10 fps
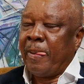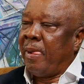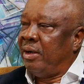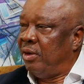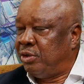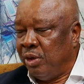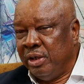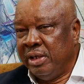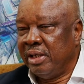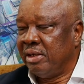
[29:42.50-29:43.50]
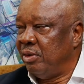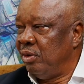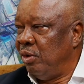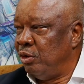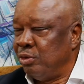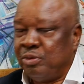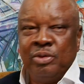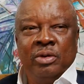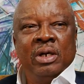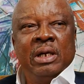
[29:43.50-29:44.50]
Not only Ojukwu,
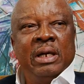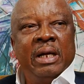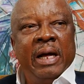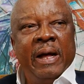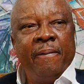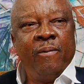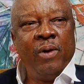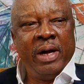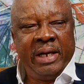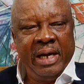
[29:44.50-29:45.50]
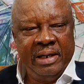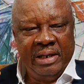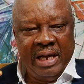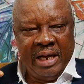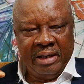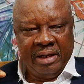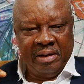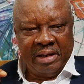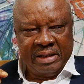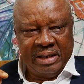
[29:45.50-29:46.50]
who again, in
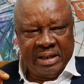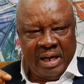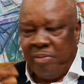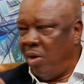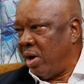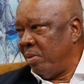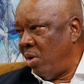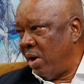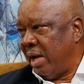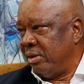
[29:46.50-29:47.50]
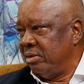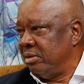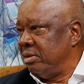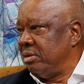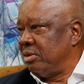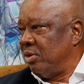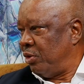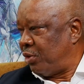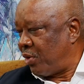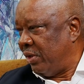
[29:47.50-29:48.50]
I think Mogalo
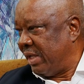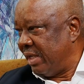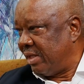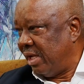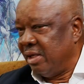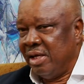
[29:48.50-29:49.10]
also contested.